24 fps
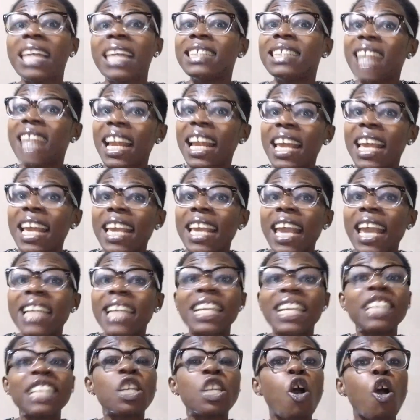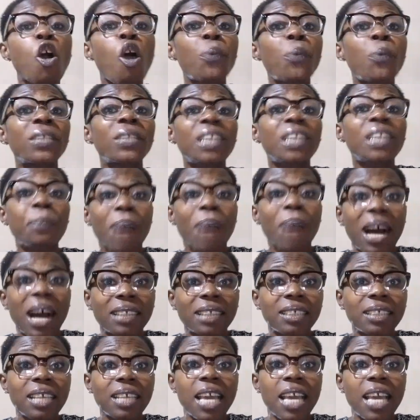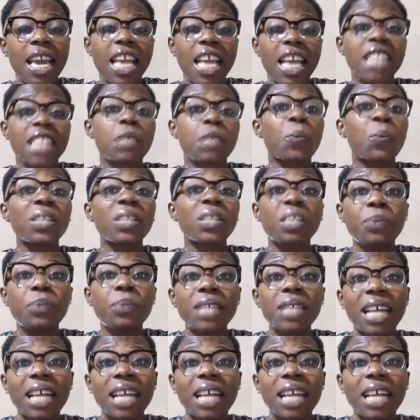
Then again, in the OBJ part, it's possible